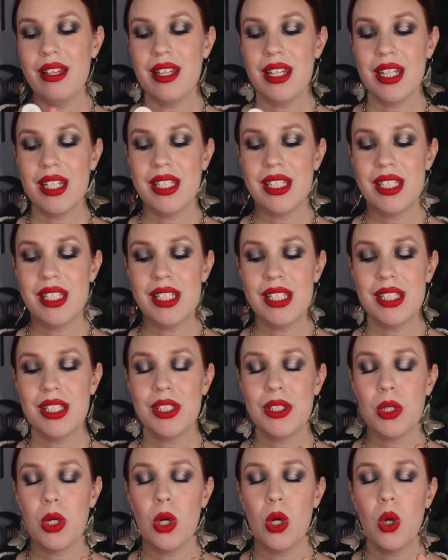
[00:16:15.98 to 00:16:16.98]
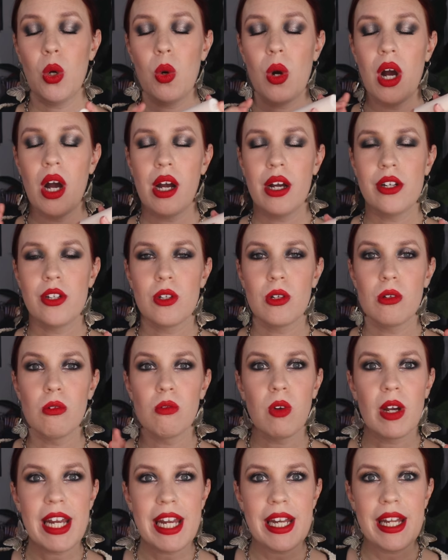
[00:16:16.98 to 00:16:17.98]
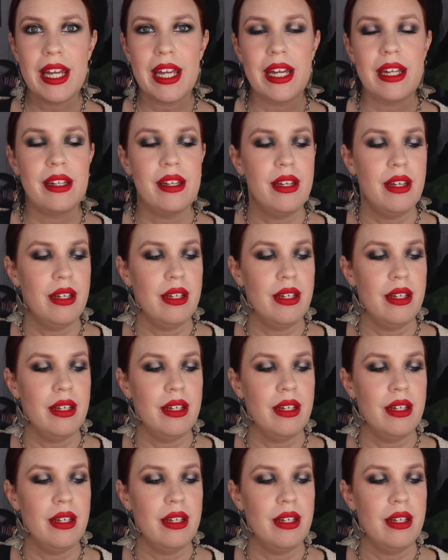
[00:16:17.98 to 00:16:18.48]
This is so underrated.